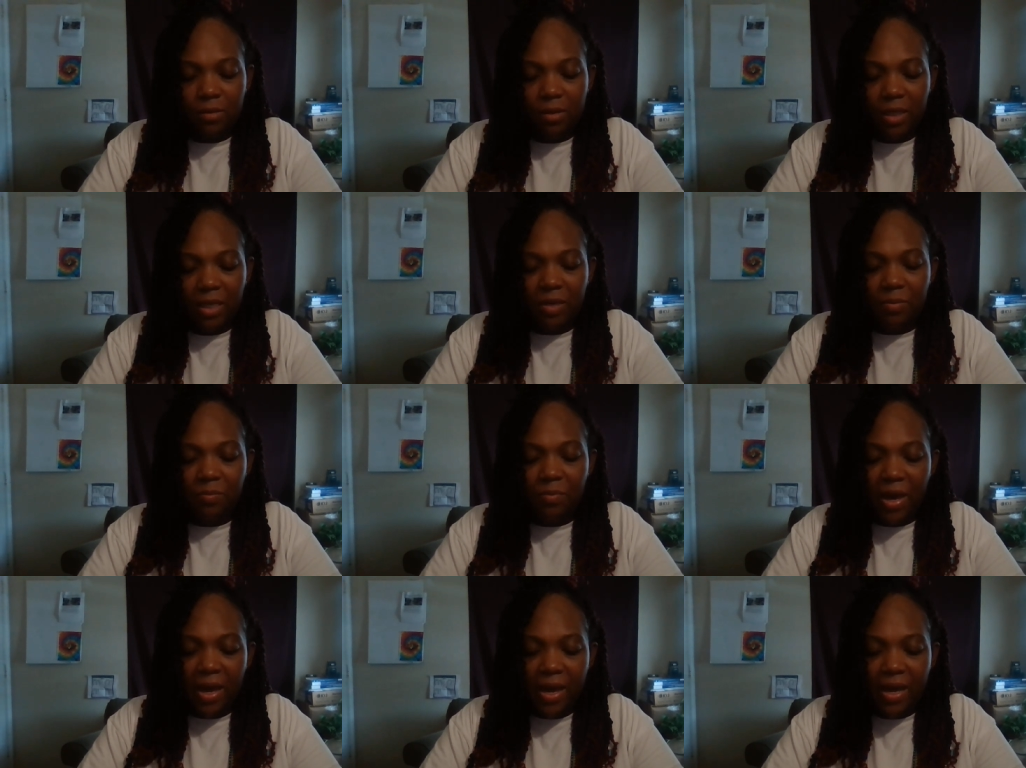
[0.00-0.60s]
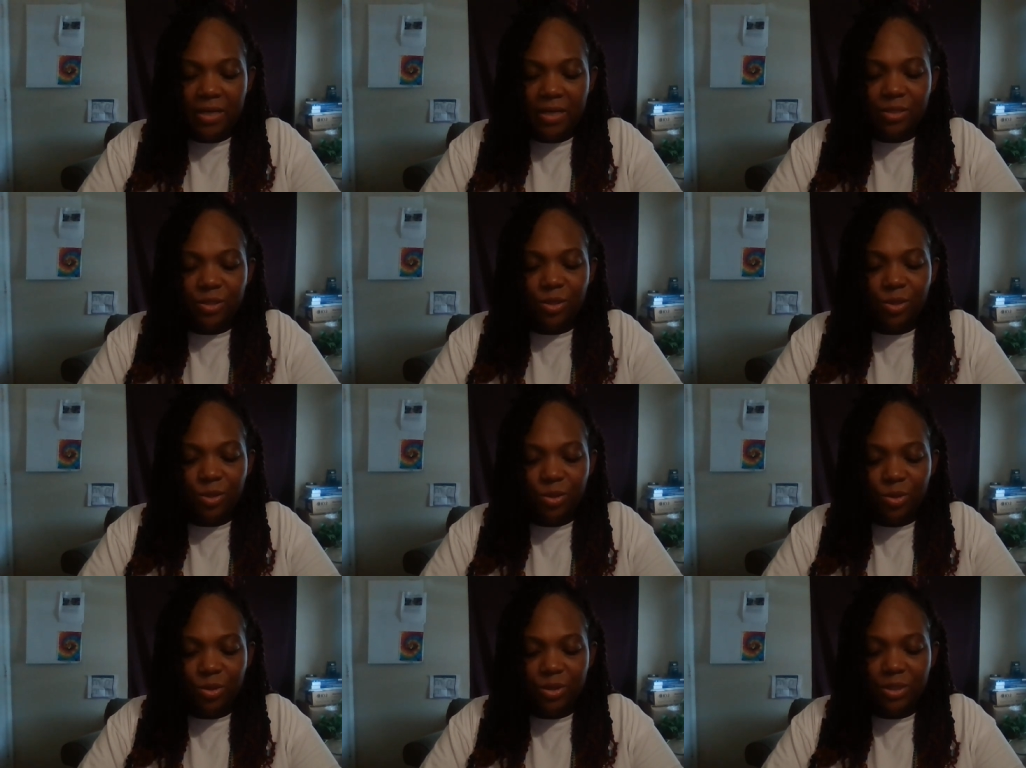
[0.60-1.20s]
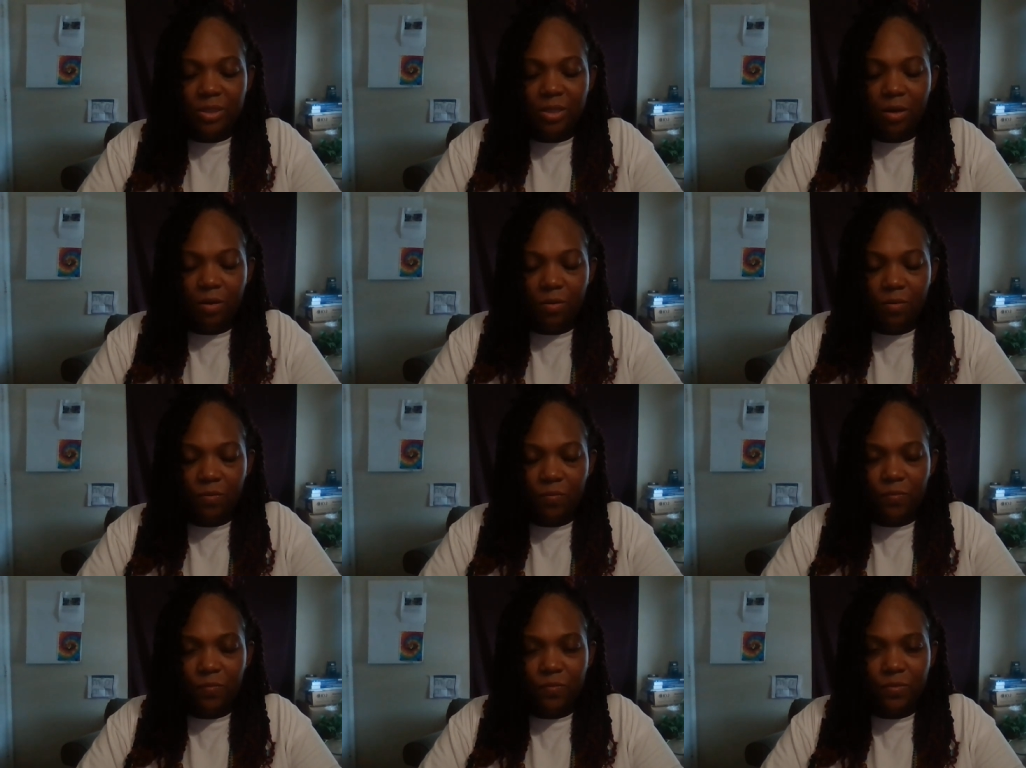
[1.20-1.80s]
Imagine yourself
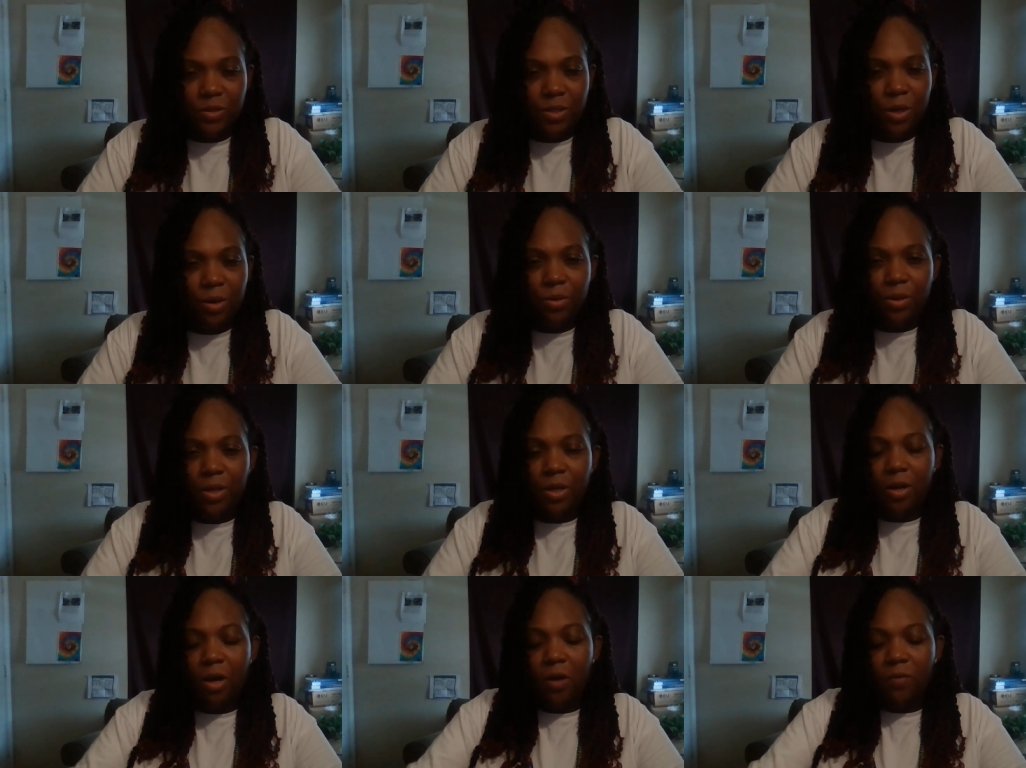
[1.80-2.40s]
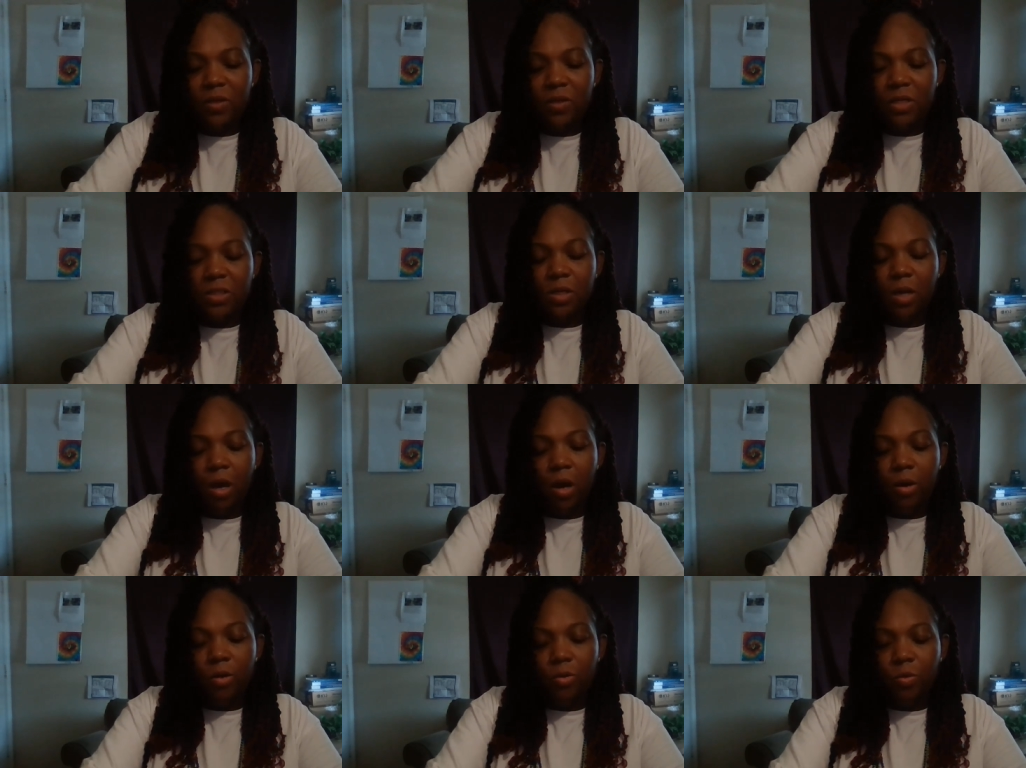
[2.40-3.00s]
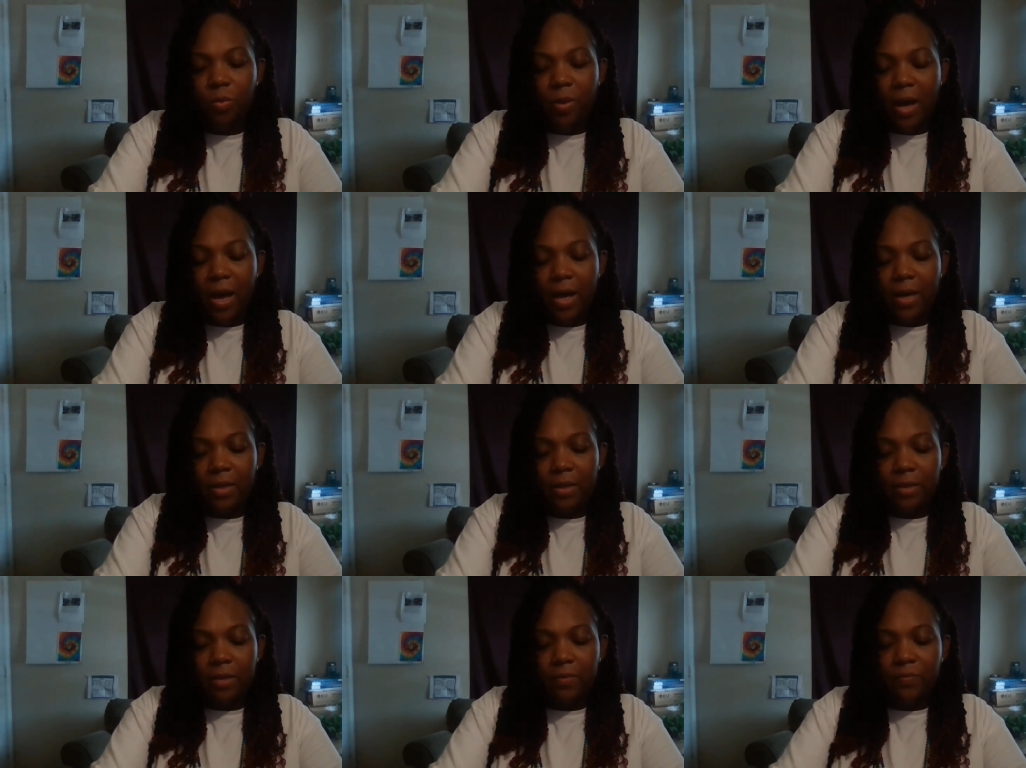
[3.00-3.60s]
turning off this
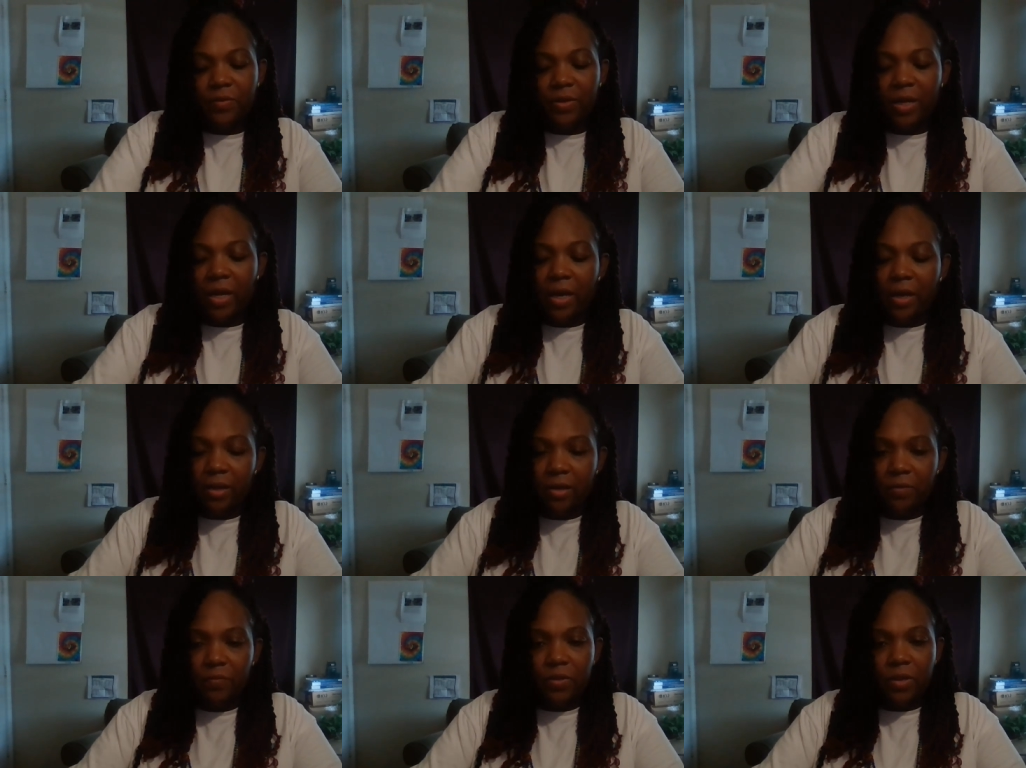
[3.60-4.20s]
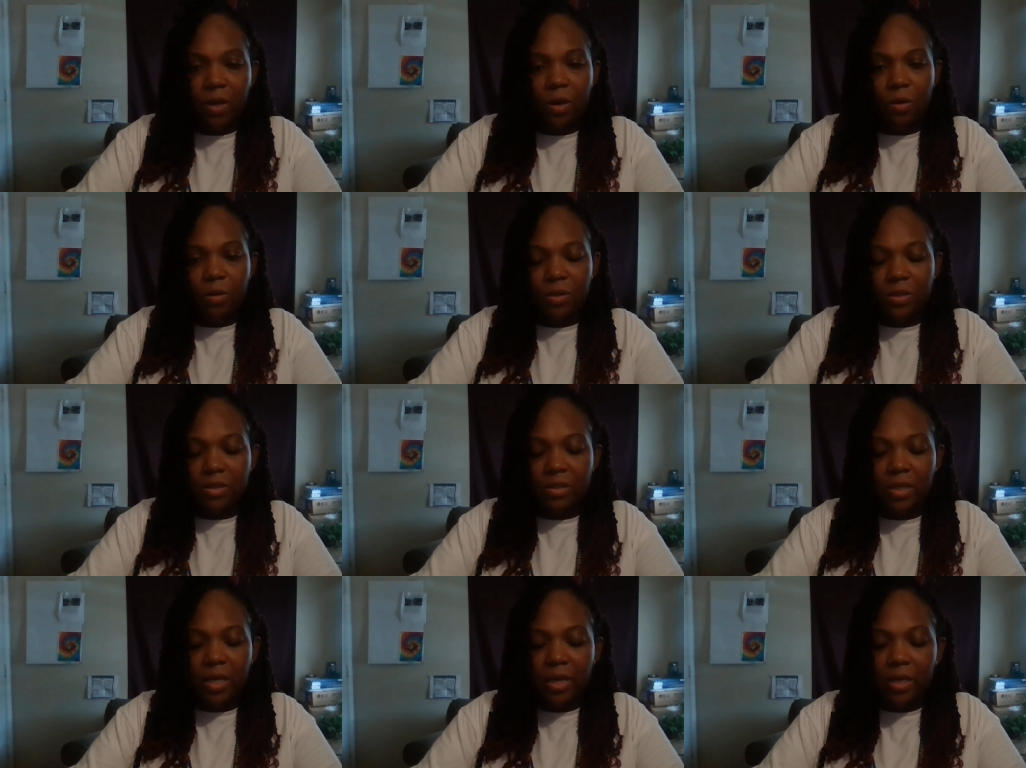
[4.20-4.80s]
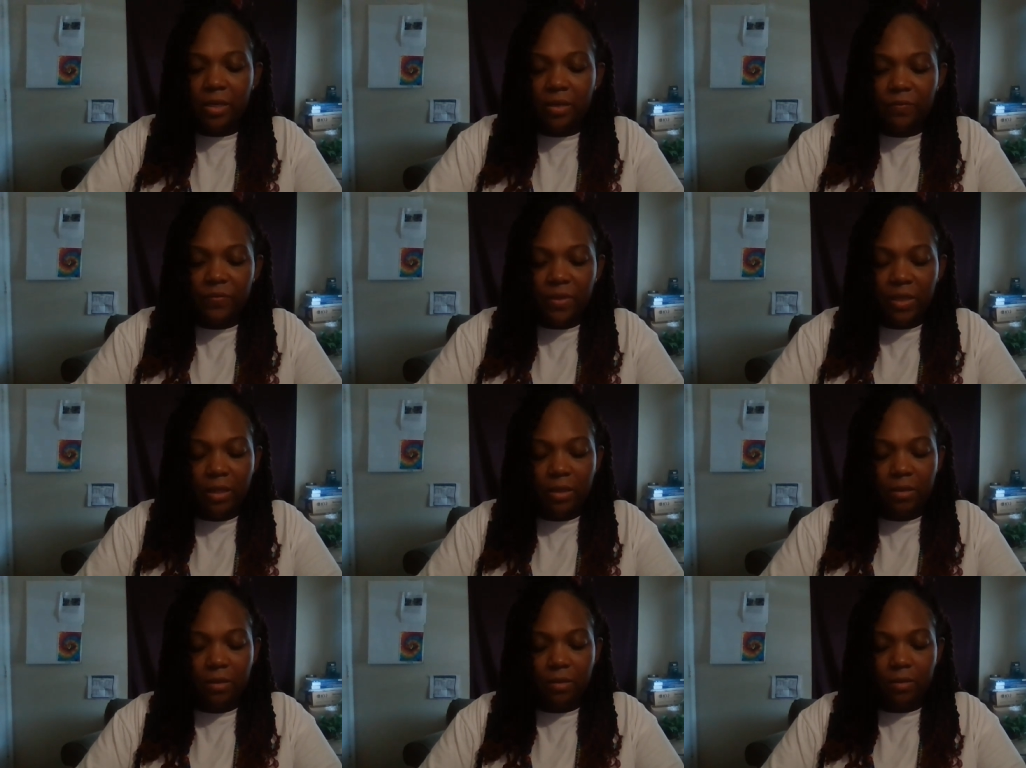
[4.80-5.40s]
autopilot of negative thoughts, negative
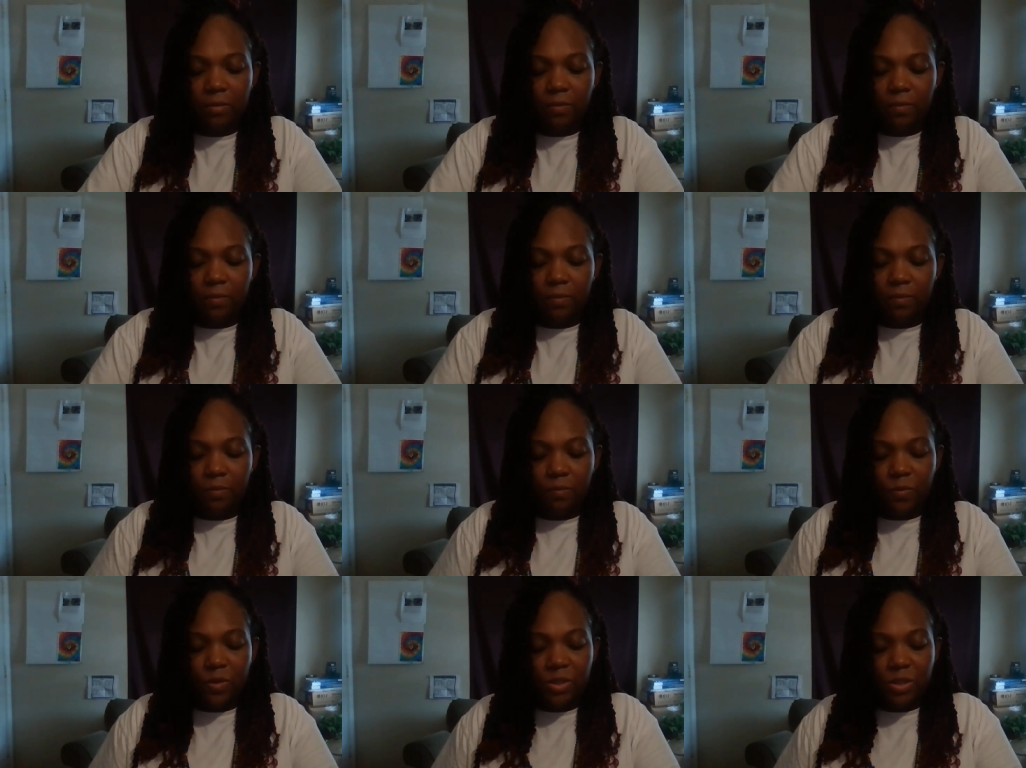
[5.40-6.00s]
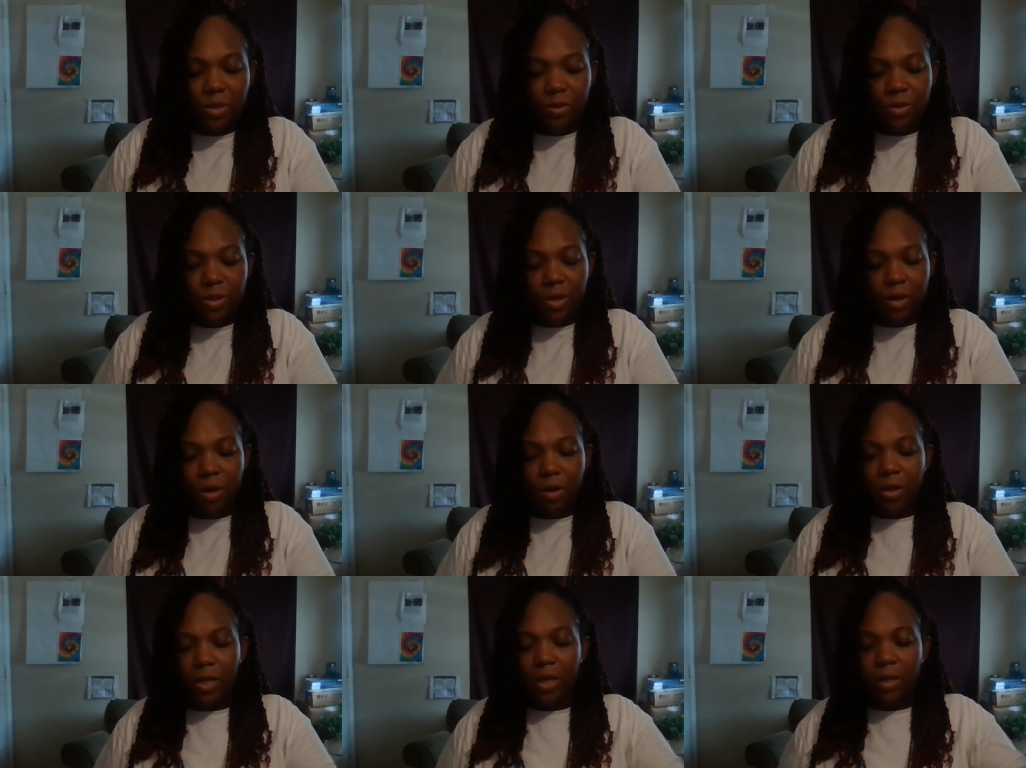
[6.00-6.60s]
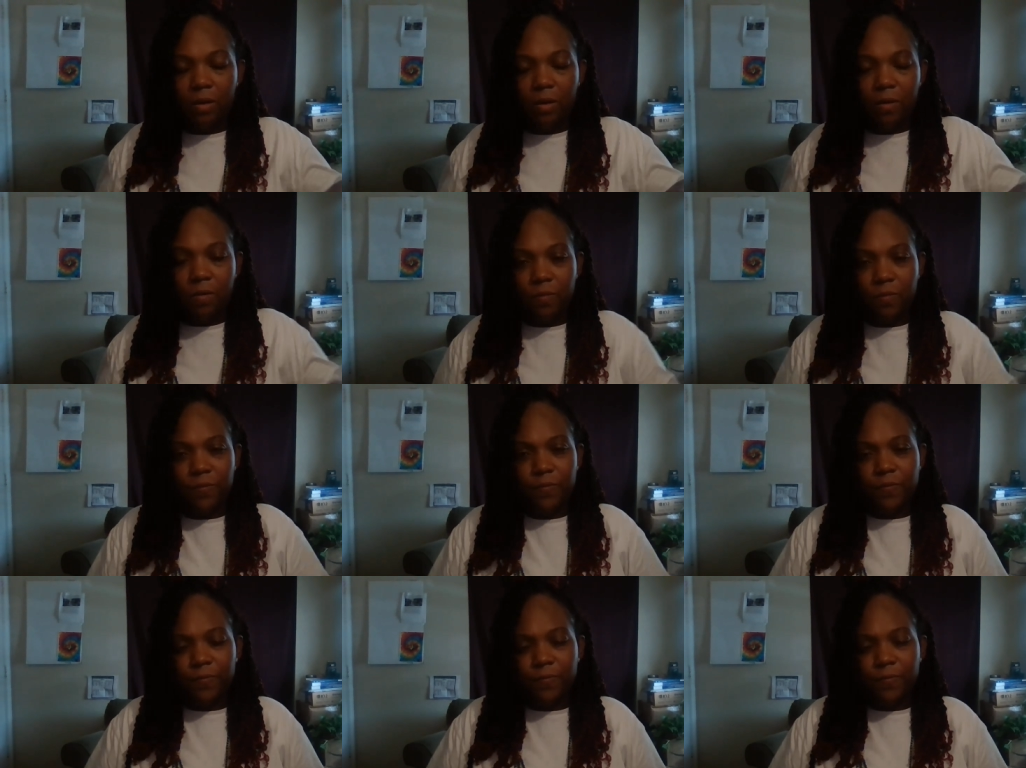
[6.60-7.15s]
thinking. We're turning all that off.